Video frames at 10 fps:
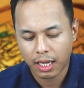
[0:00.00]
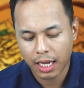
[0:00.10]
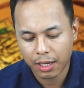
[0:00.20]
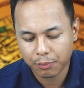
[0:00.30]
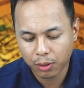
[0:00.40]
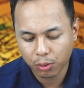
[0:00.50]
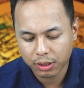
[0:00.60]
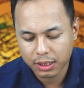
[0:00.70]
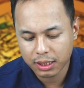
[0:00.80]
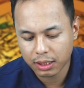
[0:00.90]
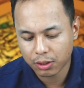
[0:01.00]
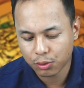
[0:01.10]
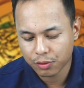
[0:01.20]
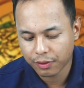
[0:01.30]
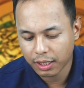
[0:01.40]
and below this
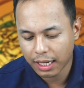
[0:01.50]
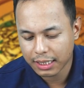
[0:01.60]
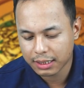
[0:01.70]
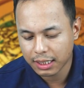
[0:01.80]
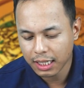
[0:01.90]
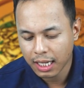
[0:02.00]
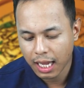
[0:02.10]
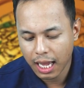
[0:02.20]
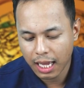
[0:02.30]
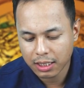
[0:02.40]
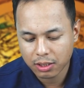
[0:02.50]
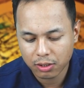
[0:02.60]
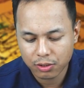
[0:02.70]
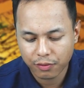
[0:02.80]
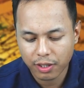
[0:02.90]
lithosphere lies the
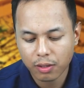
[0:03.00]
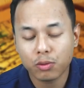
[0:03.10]
asthenosphere,